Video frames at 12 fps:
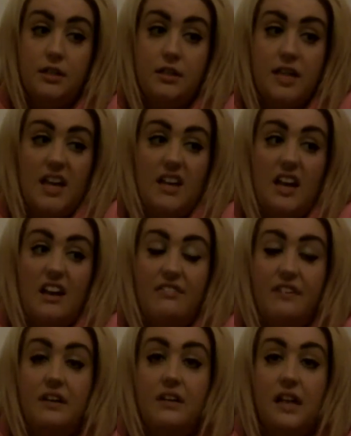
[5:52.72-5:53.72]
then I
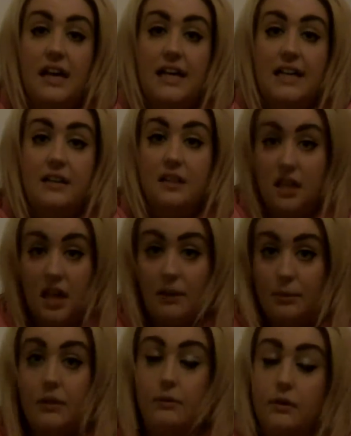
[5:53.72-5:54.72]
feel like that I'm
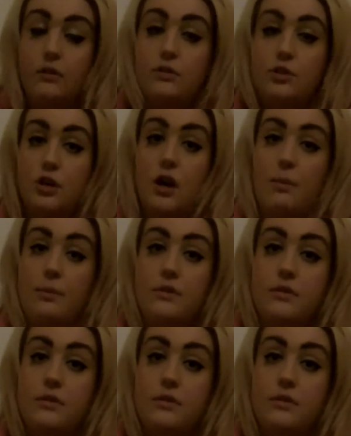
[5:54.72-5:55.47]
doing a good job.